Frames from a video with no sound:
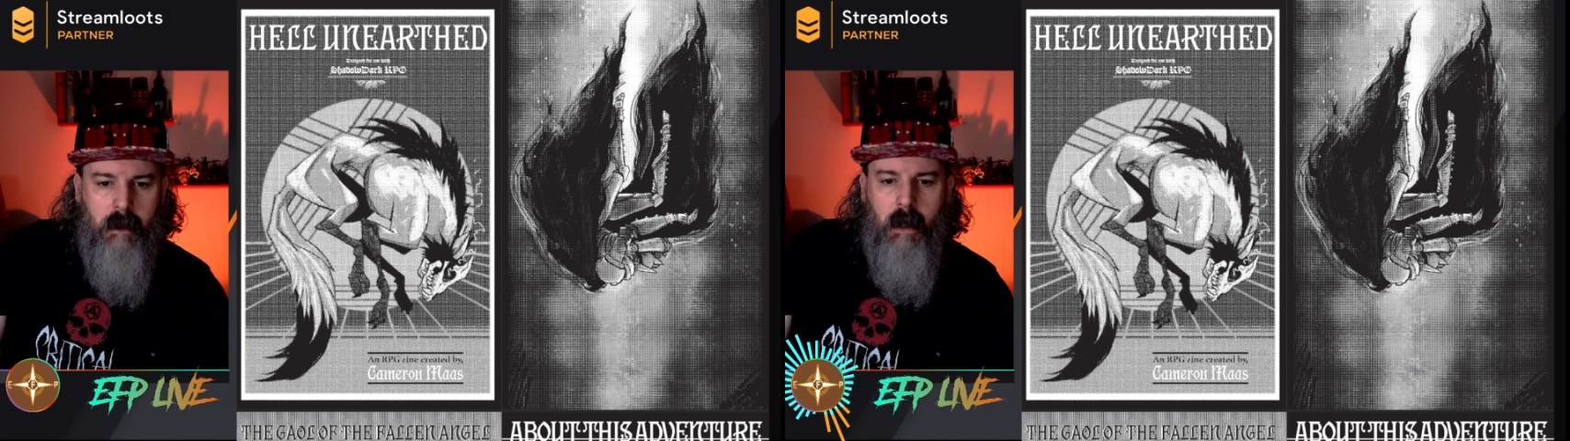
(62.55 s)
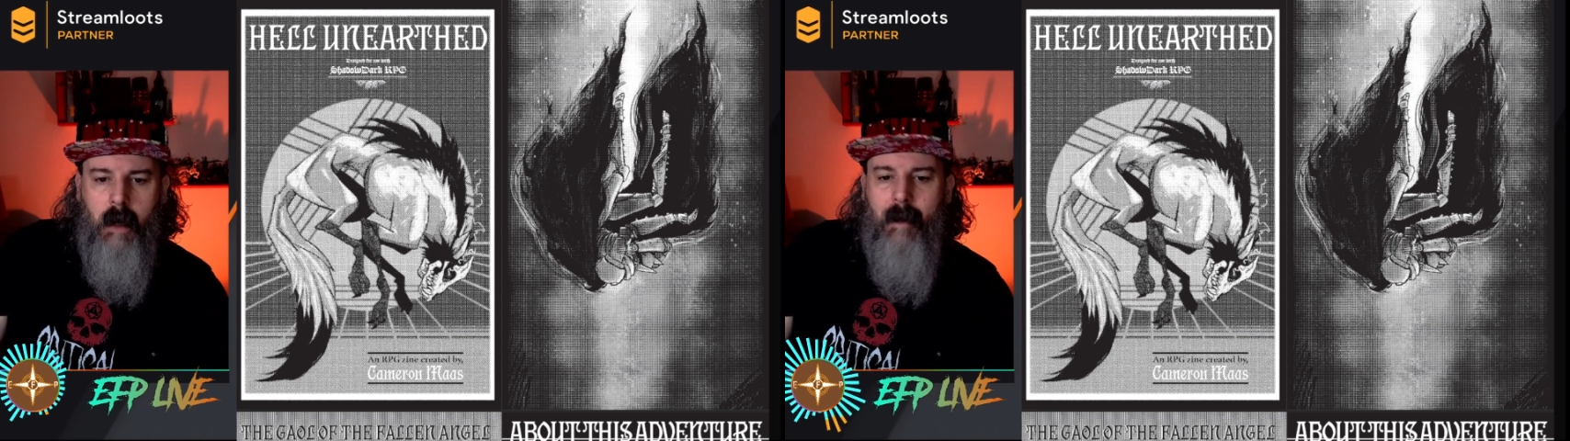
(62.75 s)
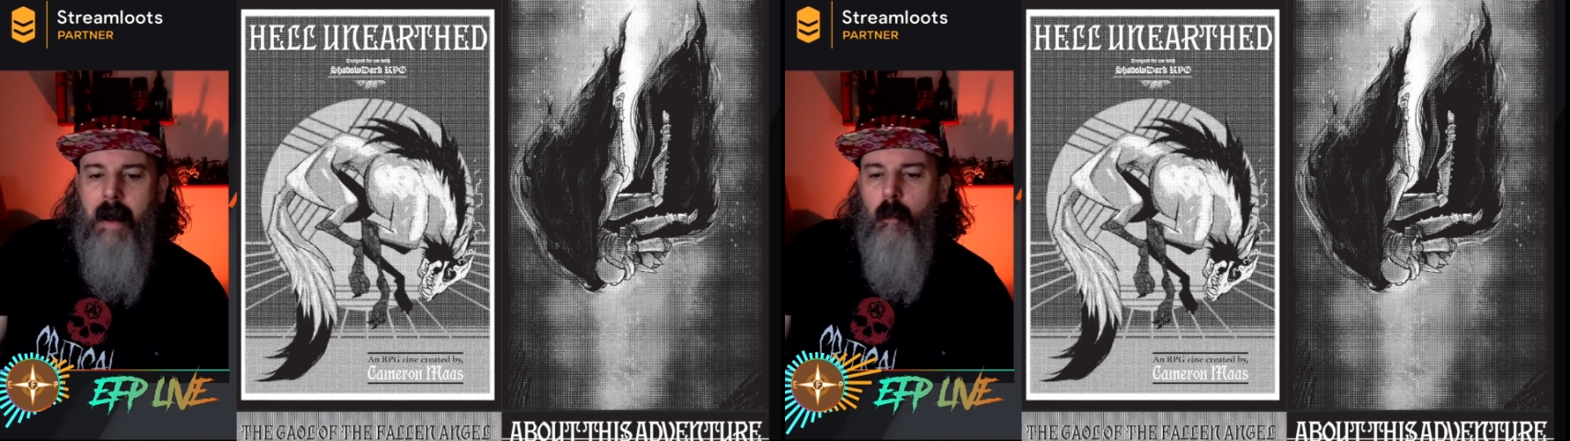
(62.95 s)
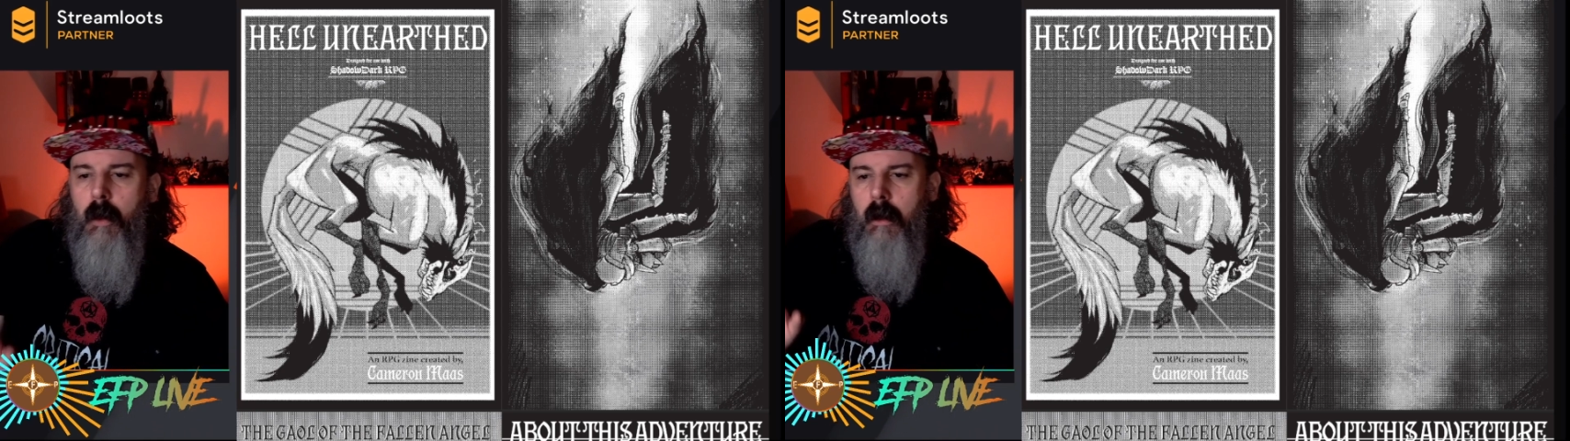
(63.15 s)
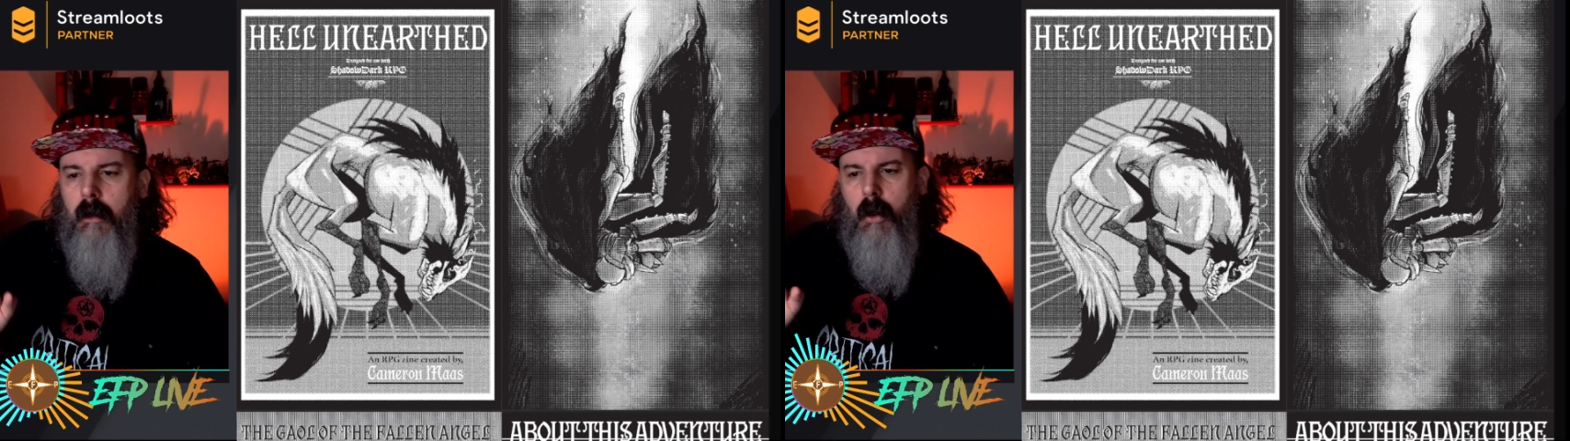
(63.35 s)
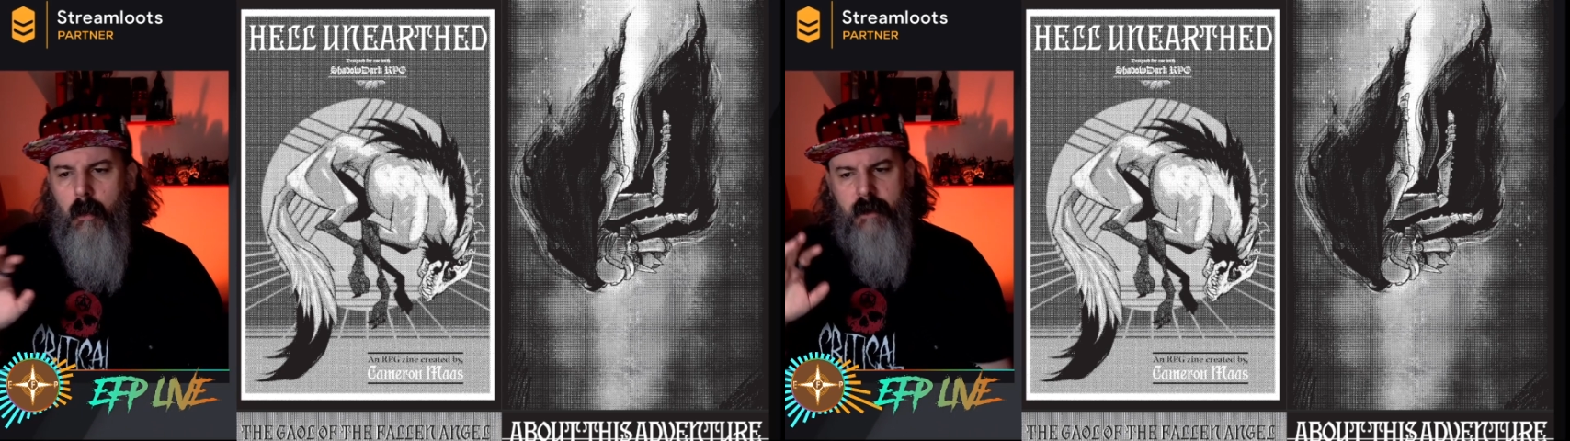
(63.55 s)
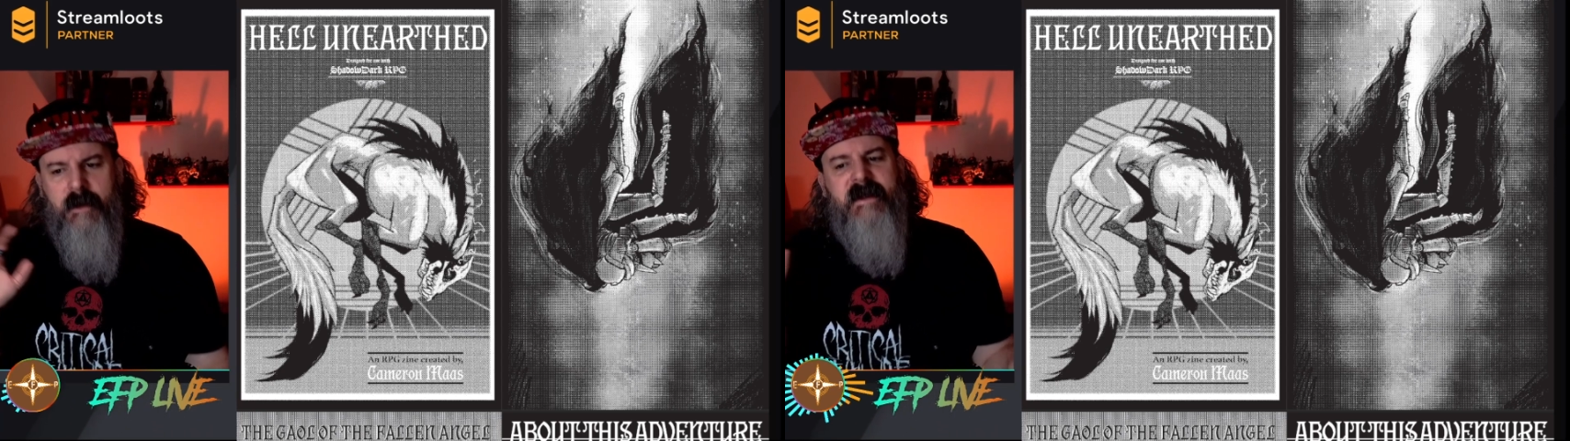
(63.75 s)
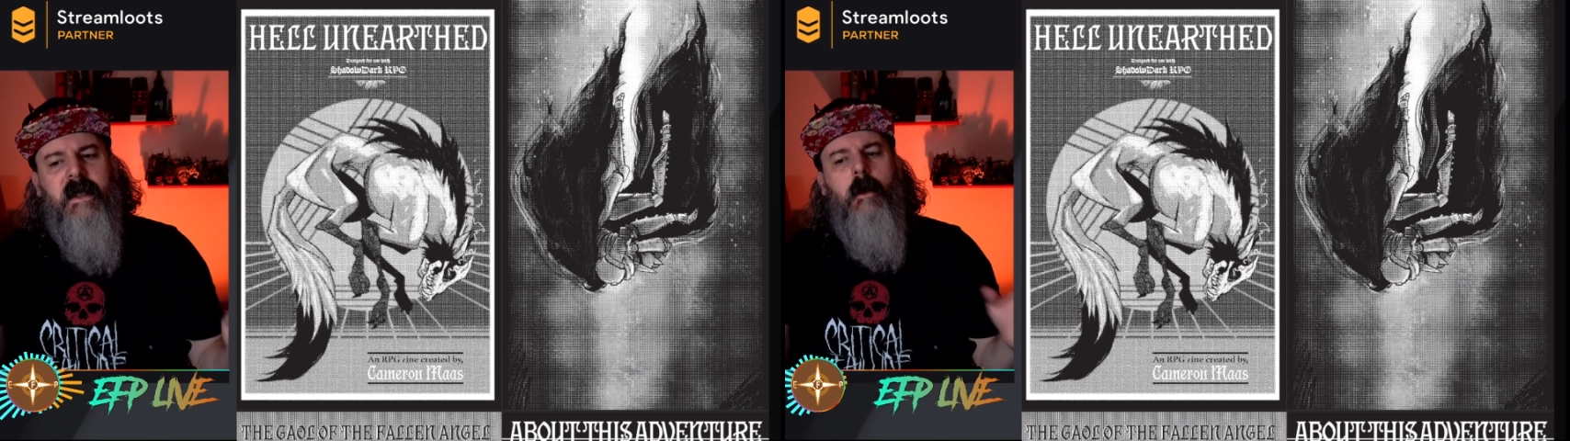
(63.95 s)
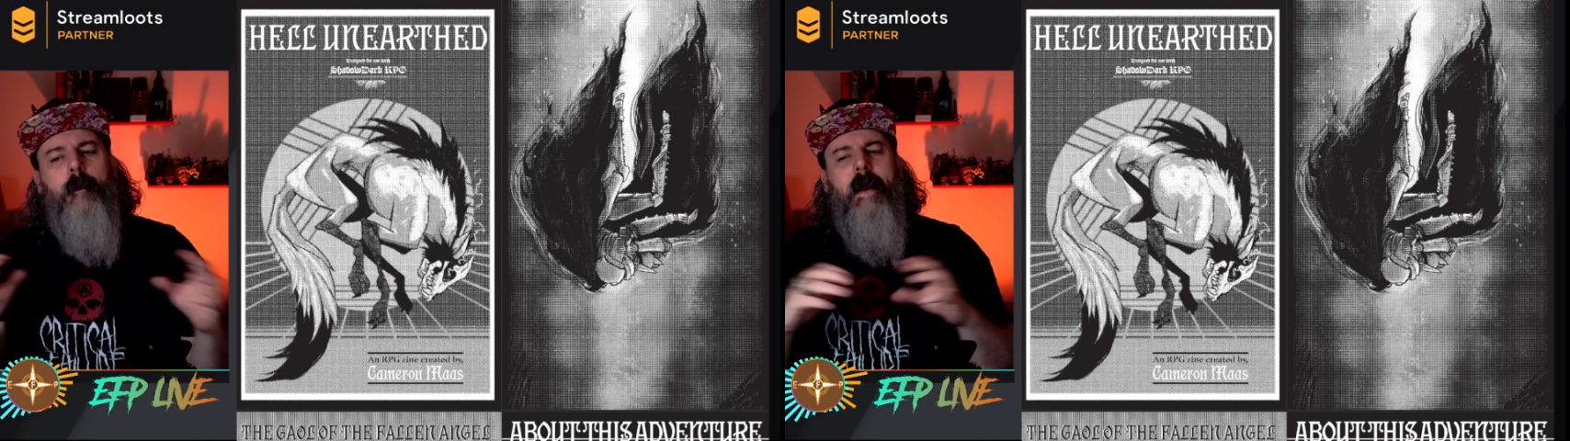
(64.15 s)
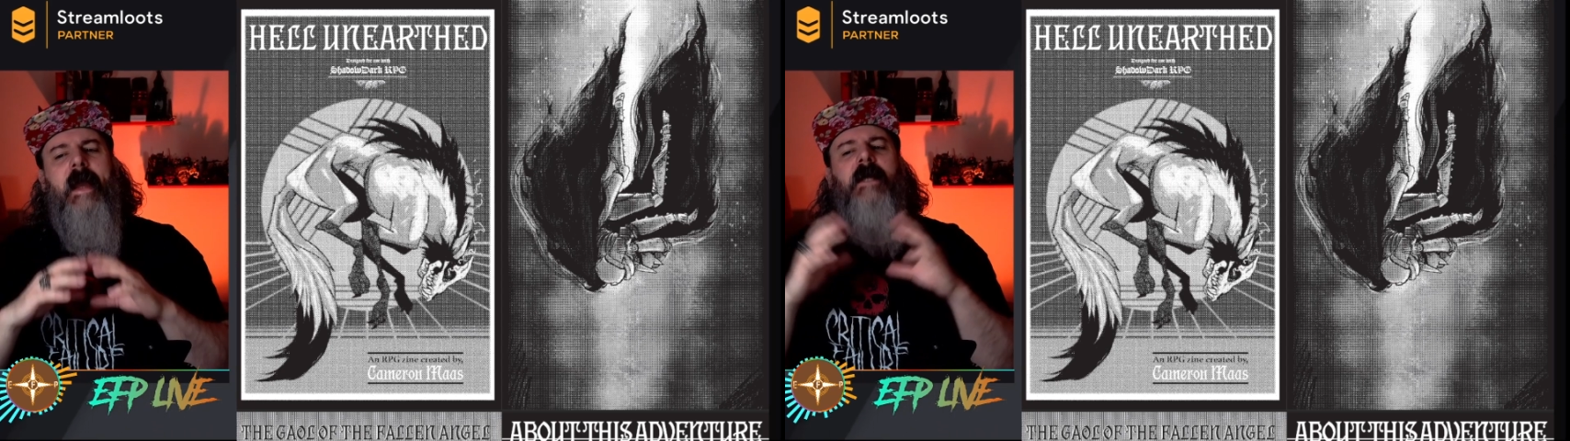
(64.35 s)
I will go into a single
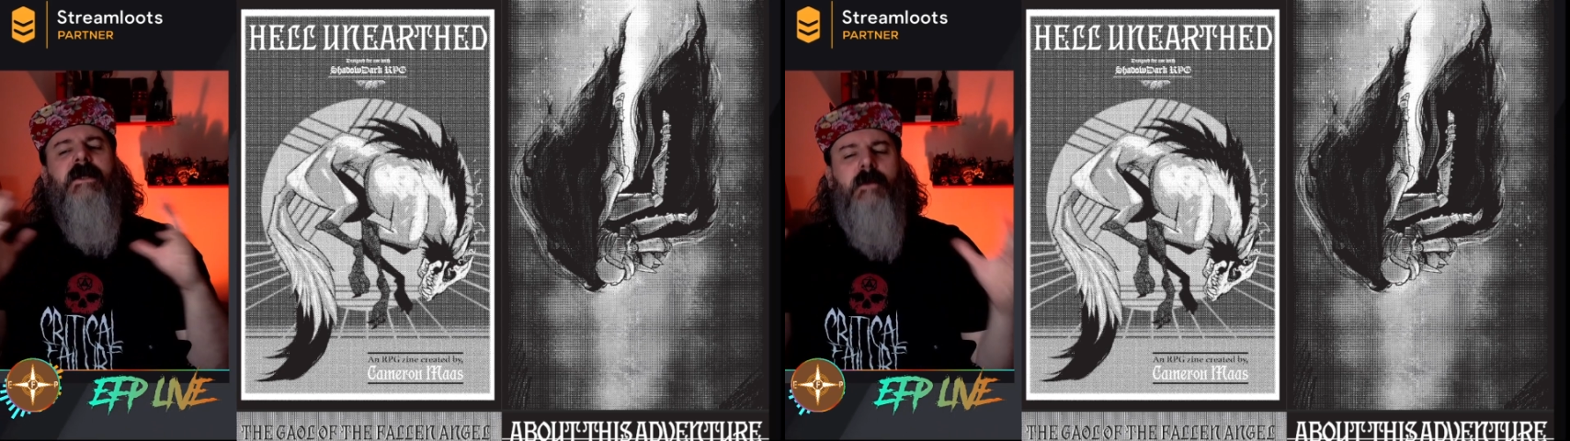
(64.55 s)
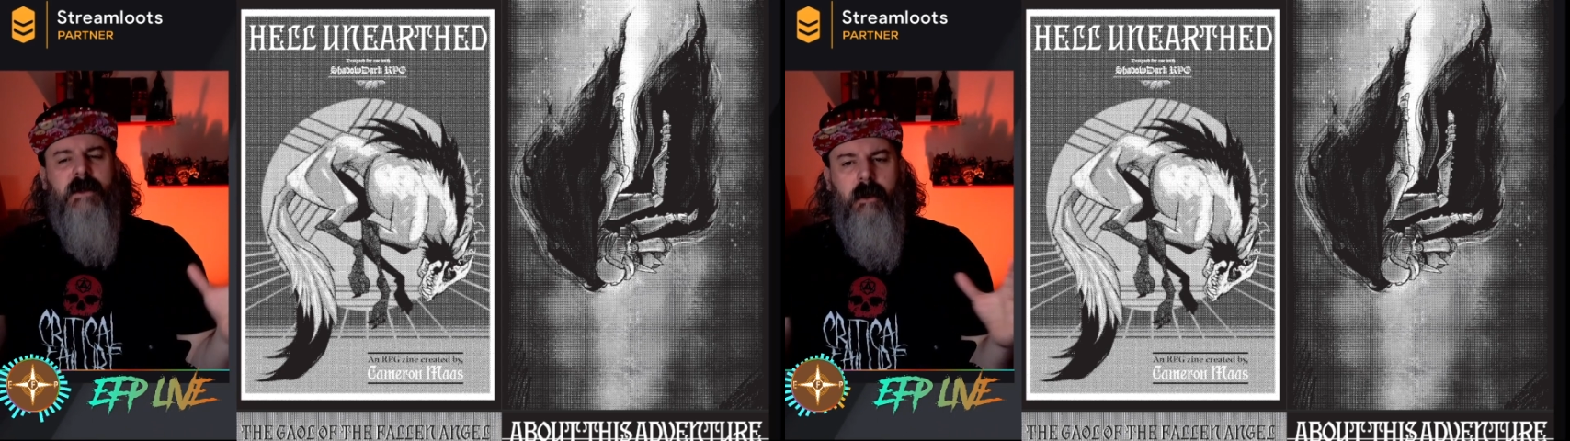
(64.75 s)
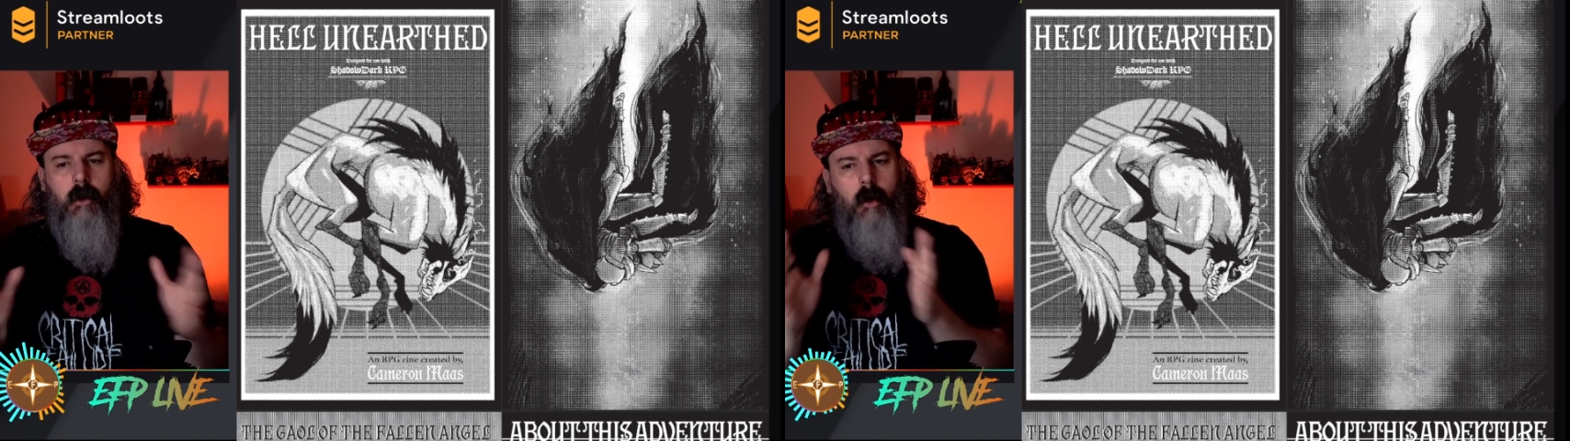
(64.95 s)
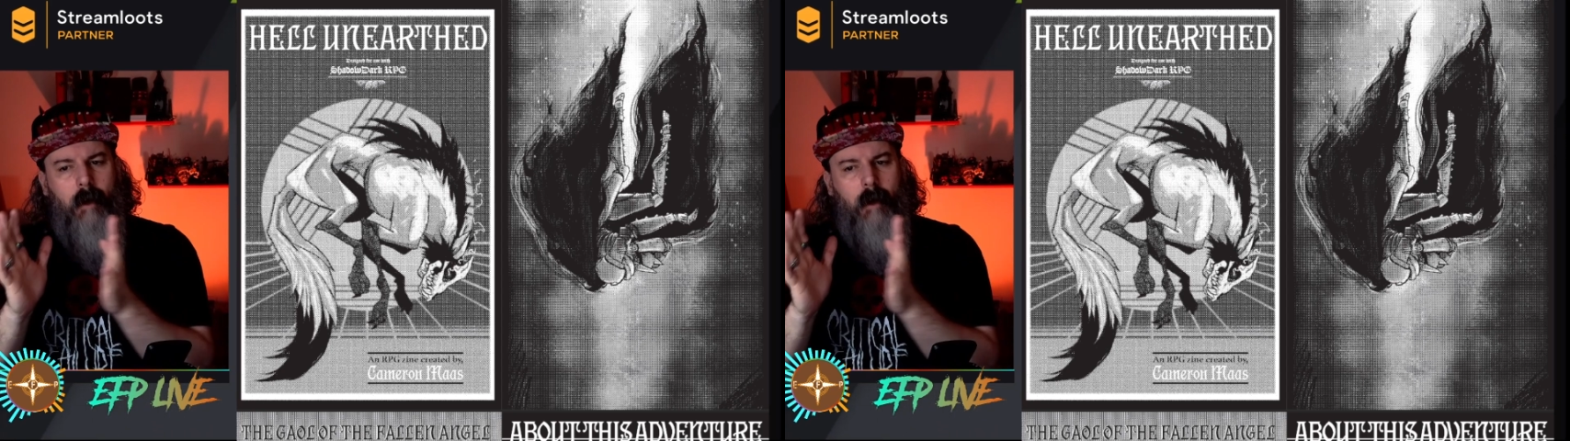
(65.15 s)
page as we start going,